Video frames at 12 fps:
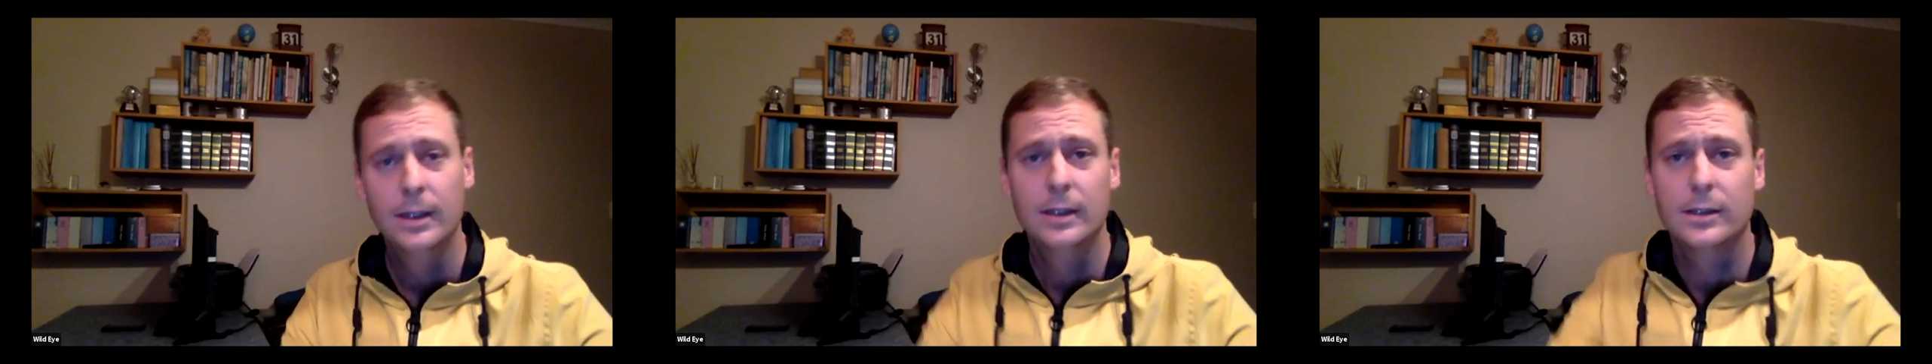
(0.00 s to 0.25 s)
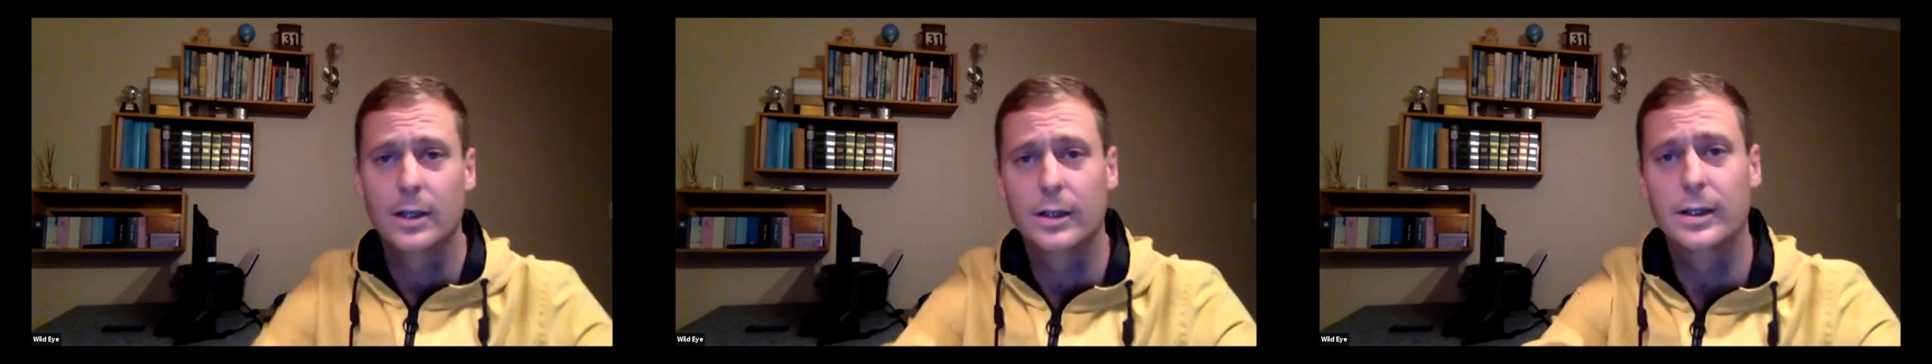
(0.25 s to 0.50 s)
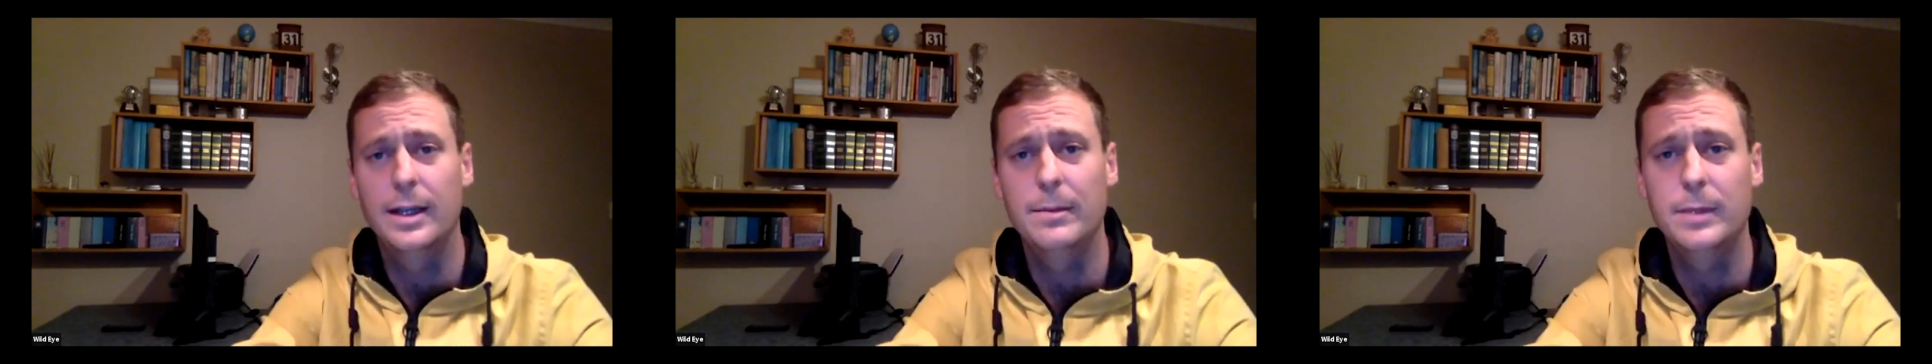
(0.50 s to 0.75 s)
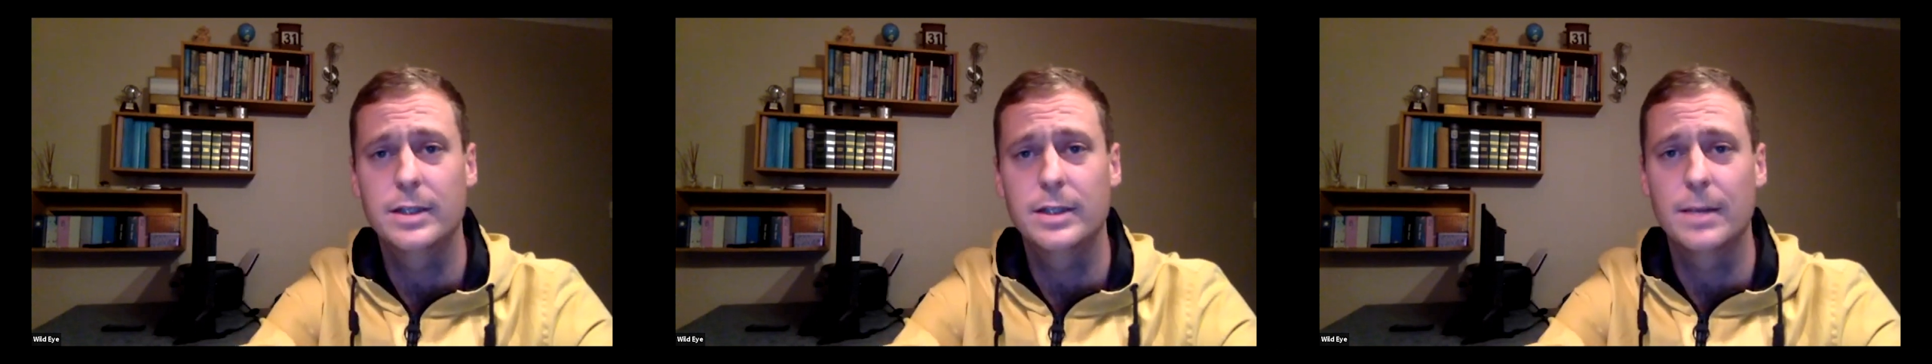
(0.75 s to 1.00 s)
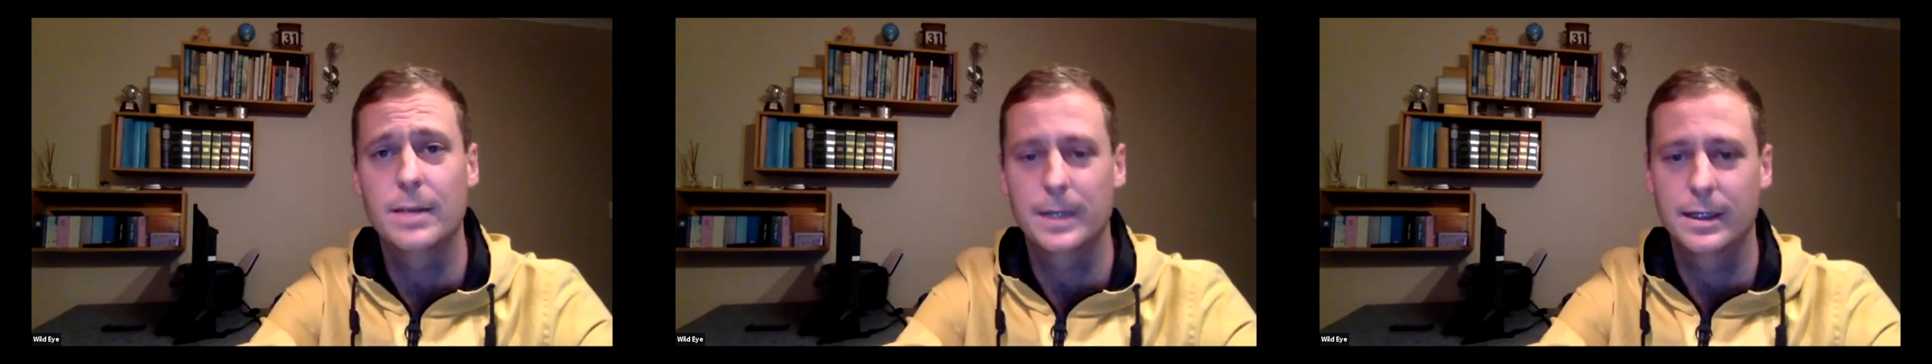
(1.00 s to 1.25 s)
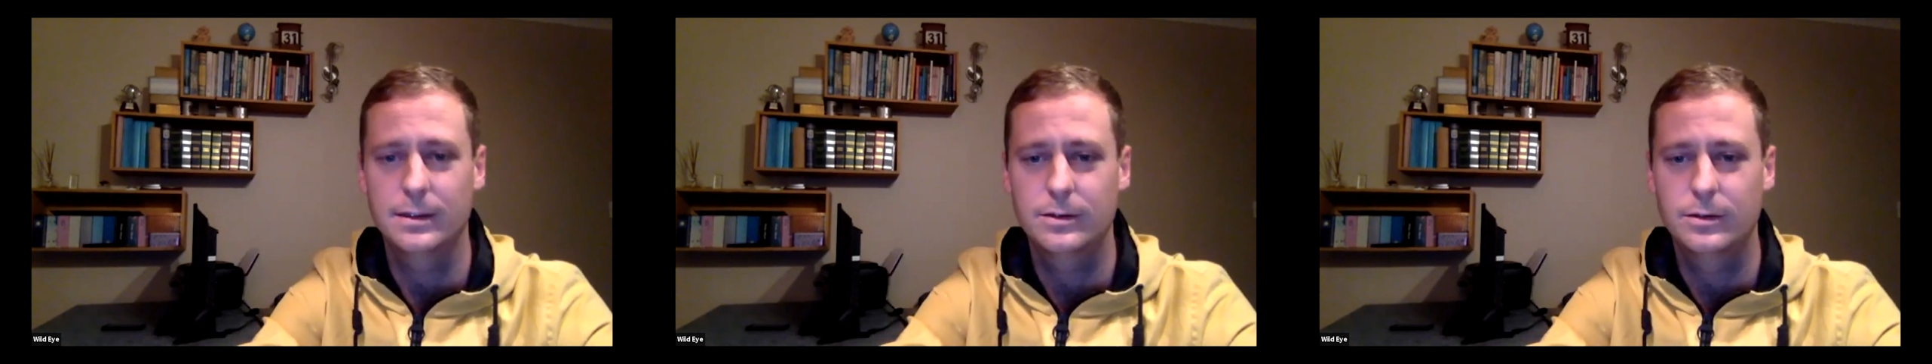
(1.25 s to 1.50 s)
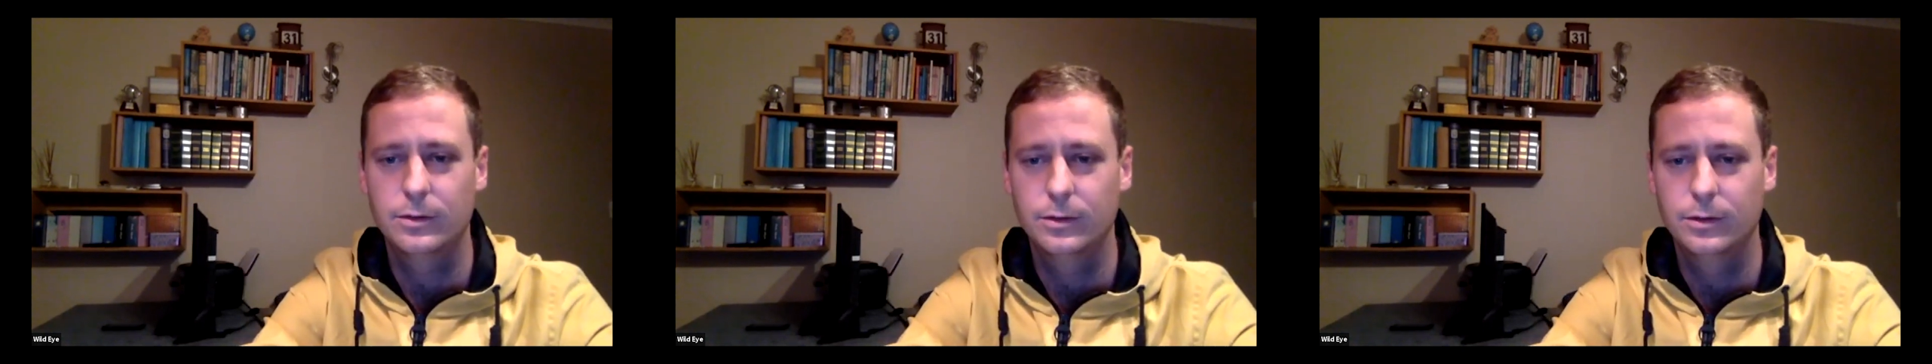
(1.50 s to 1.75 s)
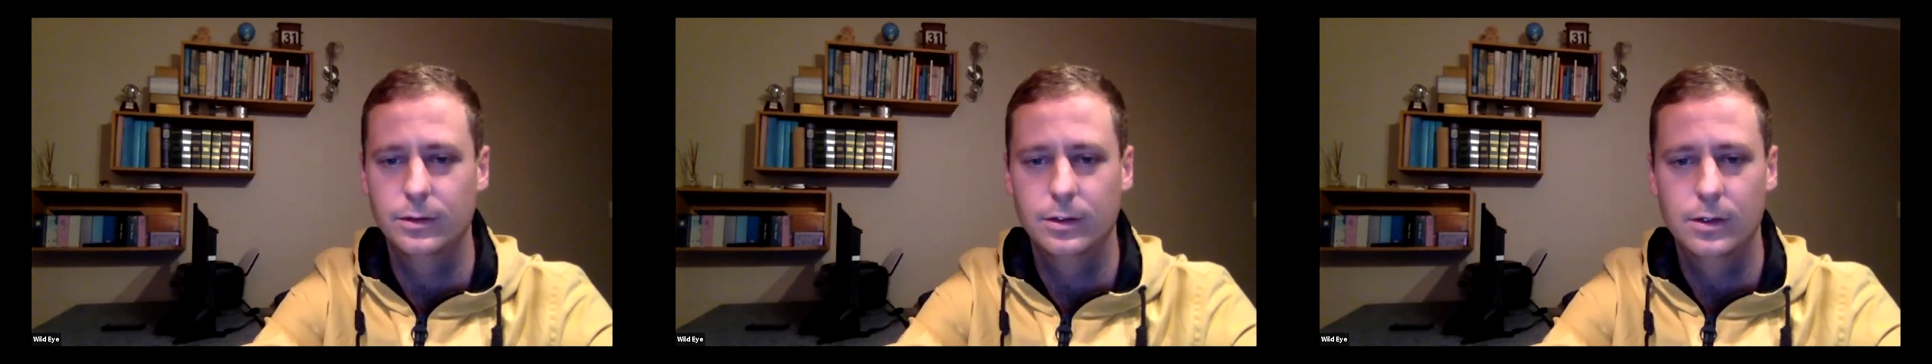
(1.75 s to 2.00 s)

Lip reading: So let me jump into